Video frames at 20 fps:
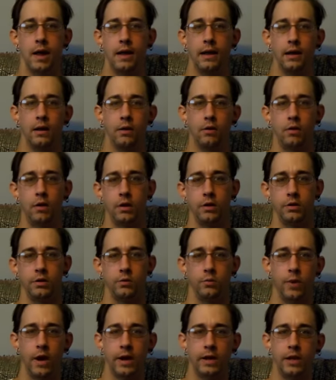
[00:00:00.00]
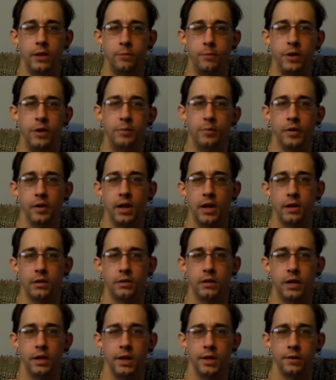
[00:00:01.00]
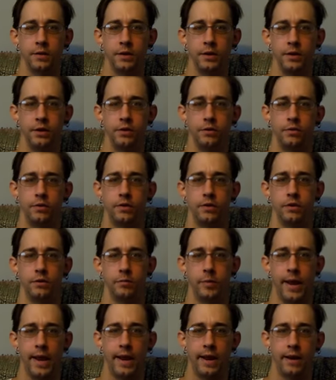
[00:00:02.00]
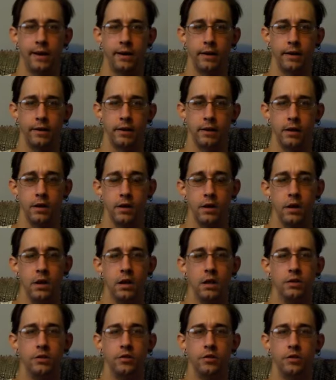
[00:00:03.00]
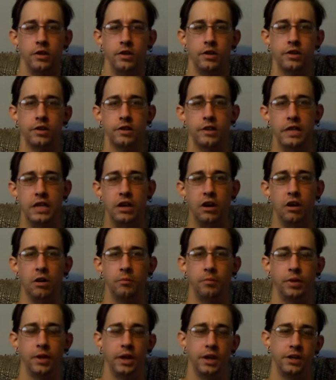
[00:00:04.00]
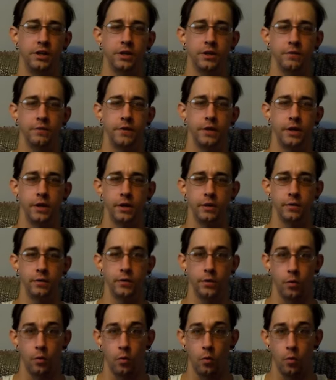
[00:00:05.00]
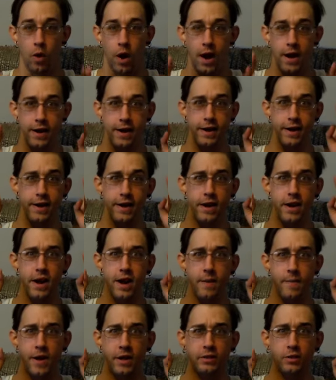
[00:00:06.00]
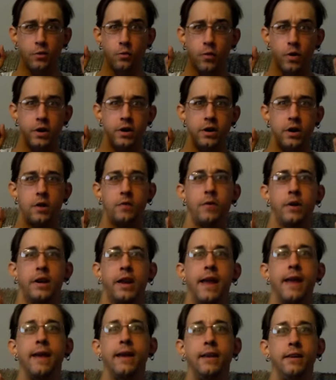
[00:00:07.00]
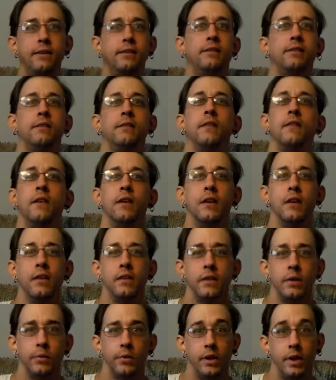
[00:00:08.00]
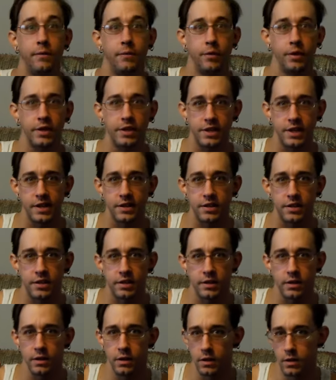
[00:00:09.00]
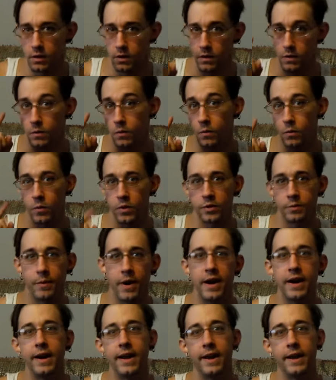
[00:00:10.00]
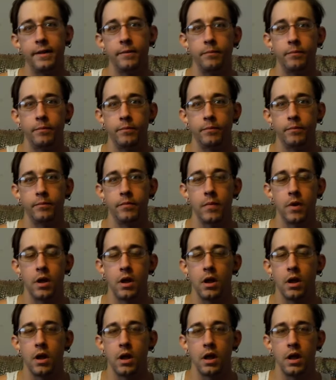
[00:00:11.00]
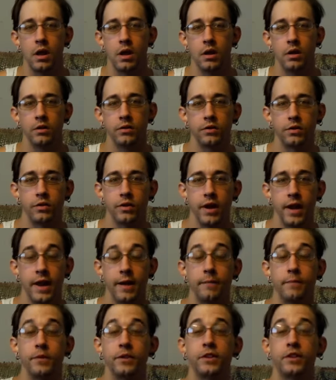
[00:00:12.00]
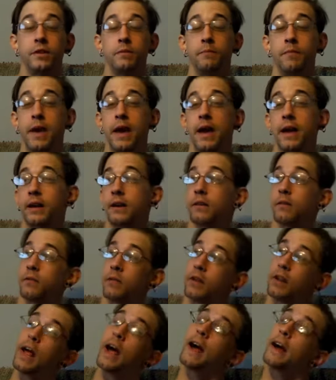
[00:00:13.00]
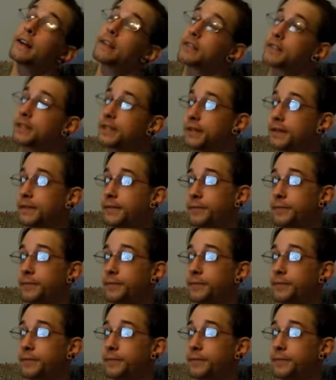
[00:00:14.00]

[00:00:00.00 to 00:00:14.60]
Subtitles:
Hello all you wacky people out there in YouTube land. So this is the compilation video. The one about the one hurricane that will ever exist with my name. So yeah, sit back, relax,